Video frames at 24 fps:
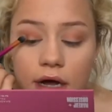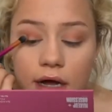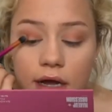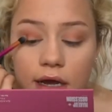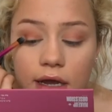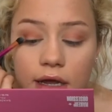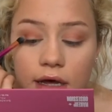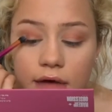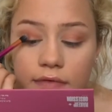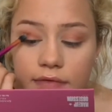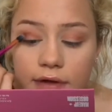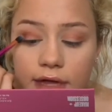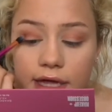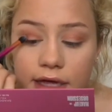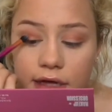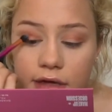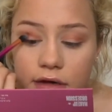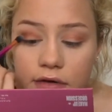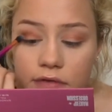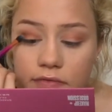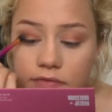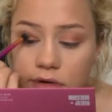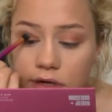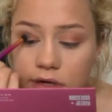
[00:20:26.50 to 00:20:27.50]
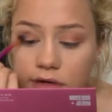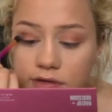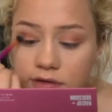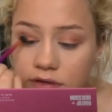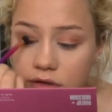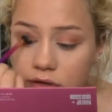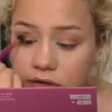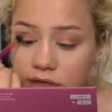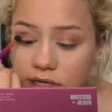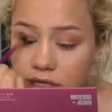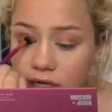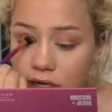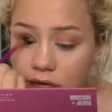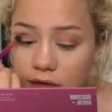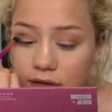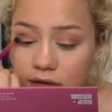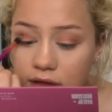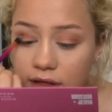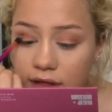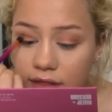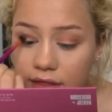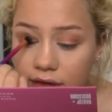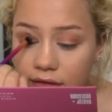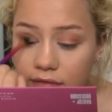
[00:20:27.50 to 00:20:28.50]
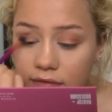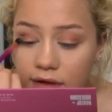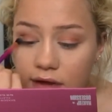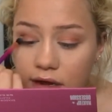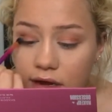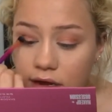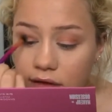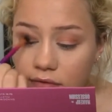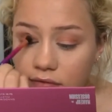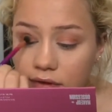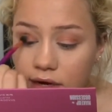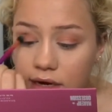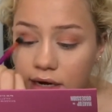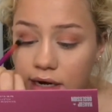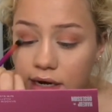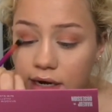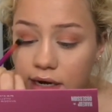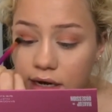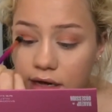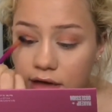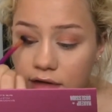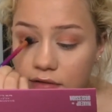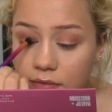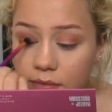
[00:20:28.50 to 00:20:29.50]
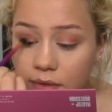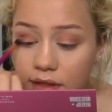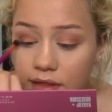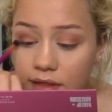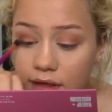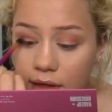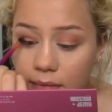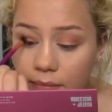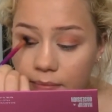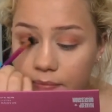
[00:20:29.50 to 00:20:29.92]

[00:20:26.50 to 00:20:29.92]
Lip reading: I love like rose gold colours. I think they look really nice with